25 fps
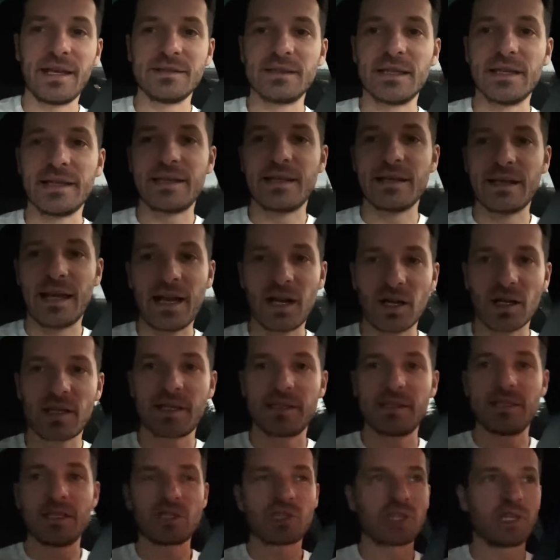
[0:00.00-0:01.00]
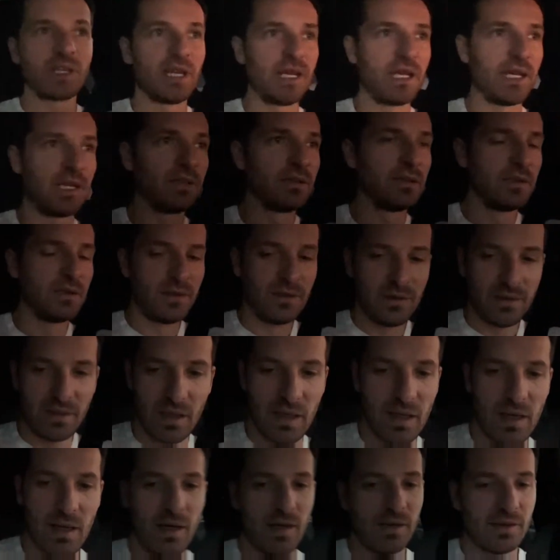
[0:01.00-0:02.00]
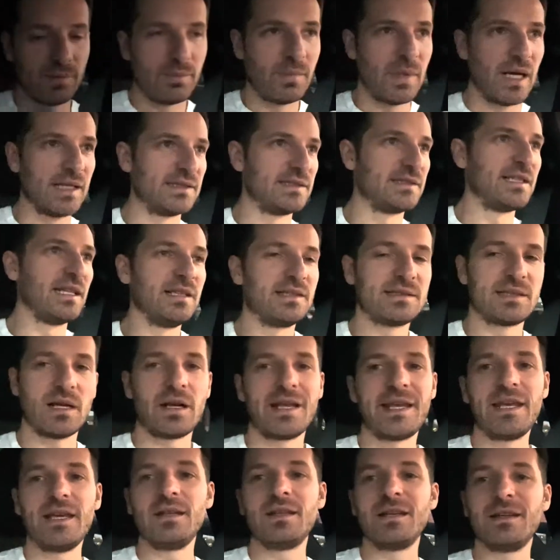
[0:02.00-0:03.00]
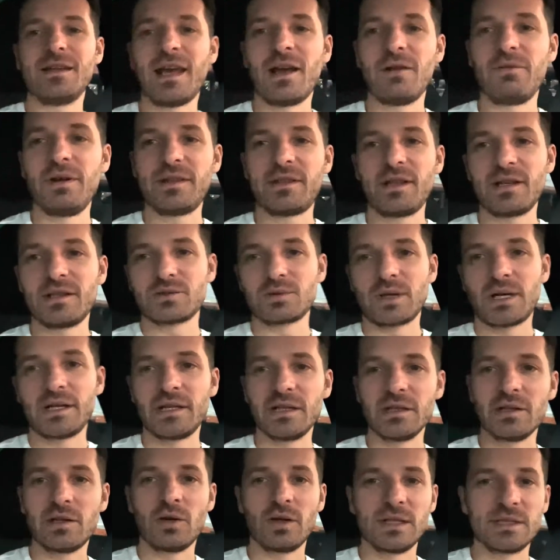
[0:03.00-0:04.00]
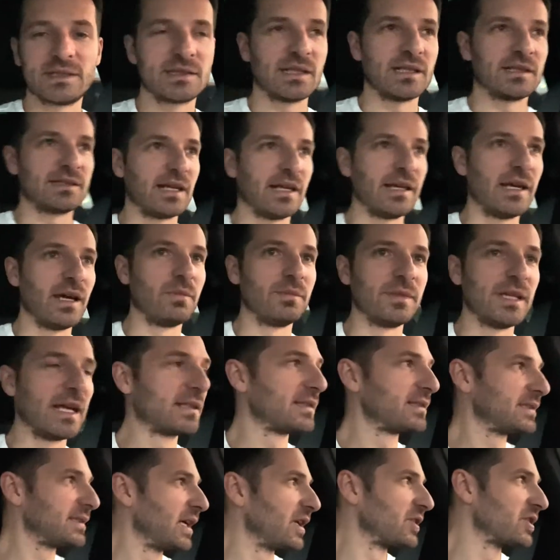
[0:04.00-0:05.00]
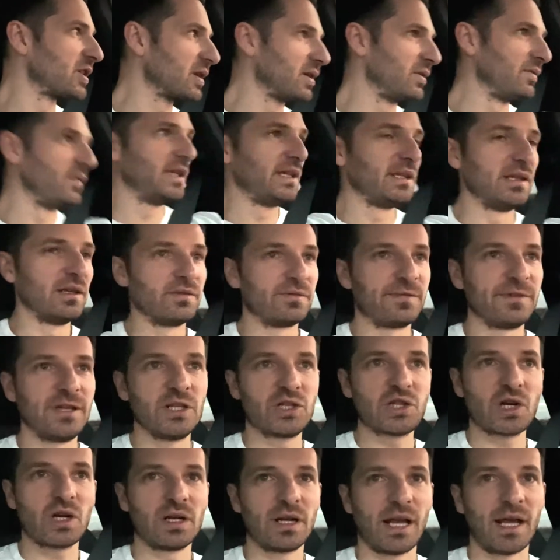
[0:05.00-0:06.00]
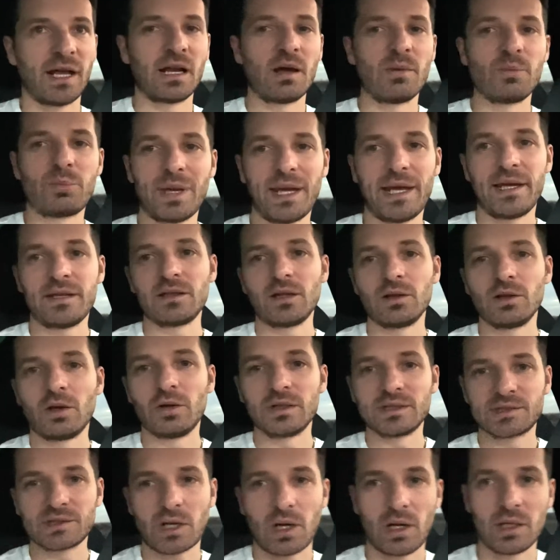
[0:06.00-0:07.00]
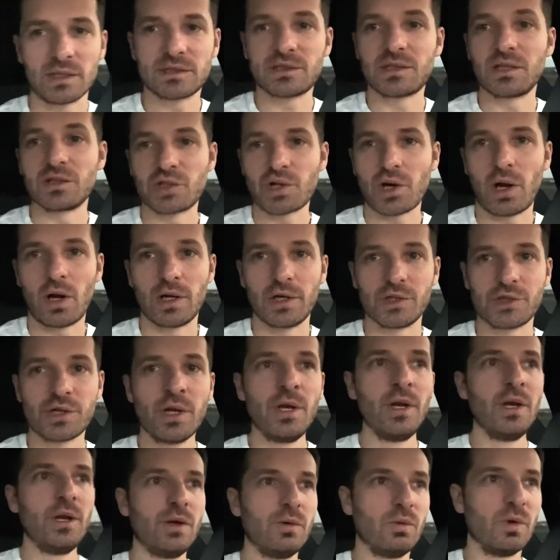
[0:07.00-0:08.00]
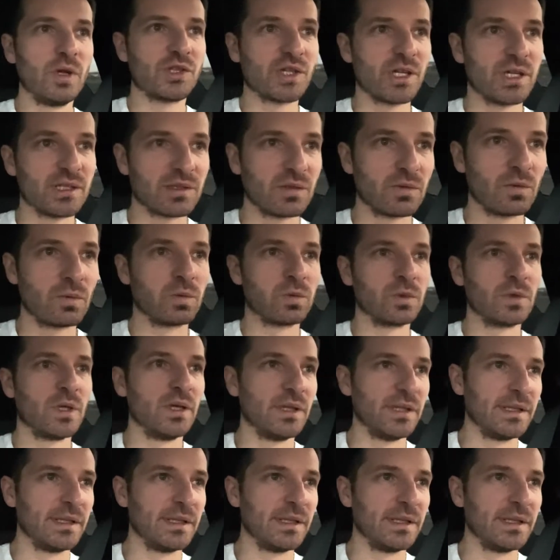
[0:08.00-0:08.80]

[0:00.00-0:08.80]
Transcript: the air conditioning, my seats are heated, everything's ready to go at 6 a.m. That's such a convenient feature, and I'm paying the lowest cost to charge, which is really